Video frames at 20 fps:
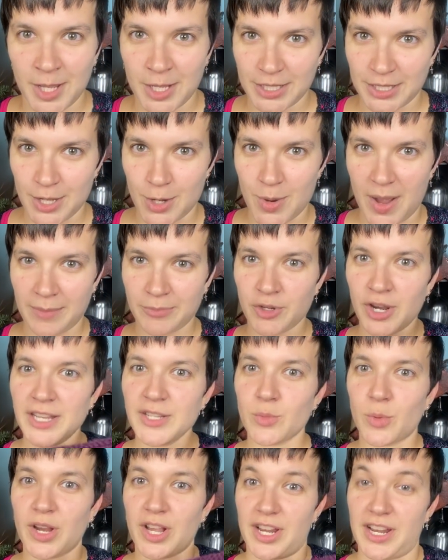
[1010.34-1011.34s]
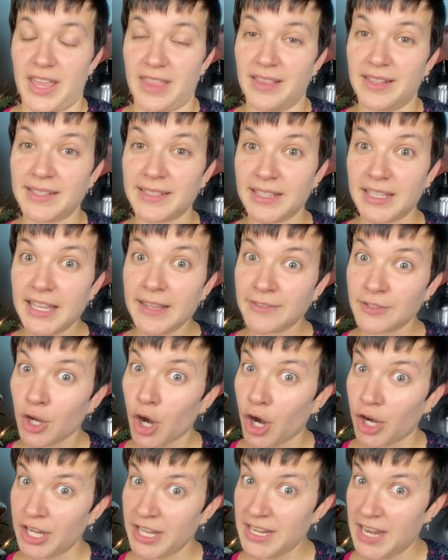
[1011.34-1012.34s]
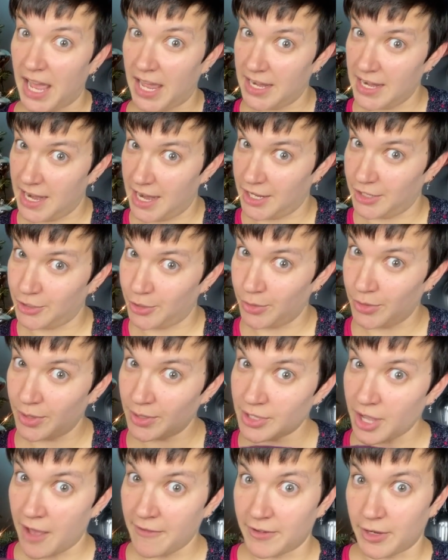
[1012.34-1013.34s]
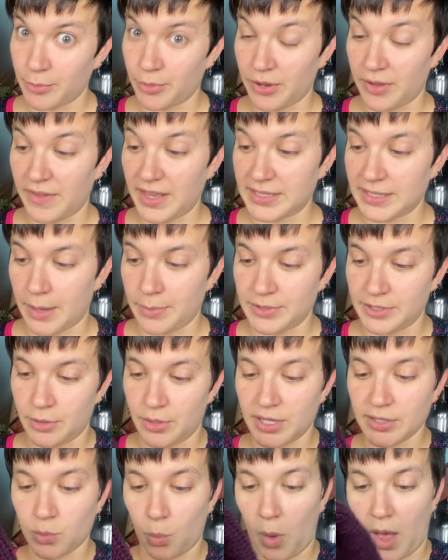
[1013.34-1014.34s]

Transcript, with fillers: So I'm trying to work on it. The sleeves are already done, and I showed those off on a previous episode as